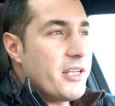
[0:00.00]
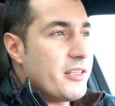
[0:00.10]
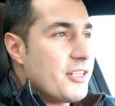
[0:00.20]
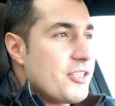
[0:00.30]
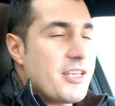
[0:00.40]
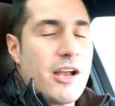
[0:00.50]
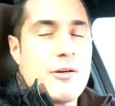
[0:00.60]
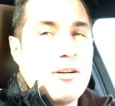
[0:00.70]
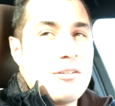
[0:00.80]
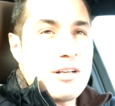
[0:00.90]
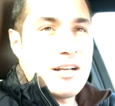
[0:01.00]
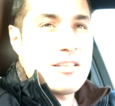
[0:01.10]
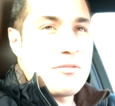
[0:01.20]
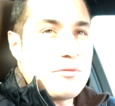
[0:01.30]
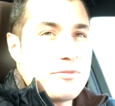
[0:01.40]
and they just carry all
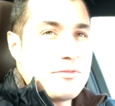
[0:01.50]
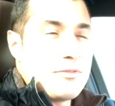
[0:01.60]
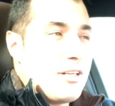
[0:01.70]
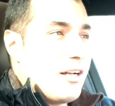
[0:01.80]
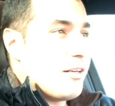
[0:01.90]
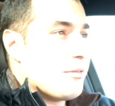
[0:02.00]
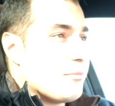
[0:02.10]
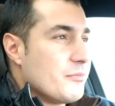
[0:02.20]
kinds of um,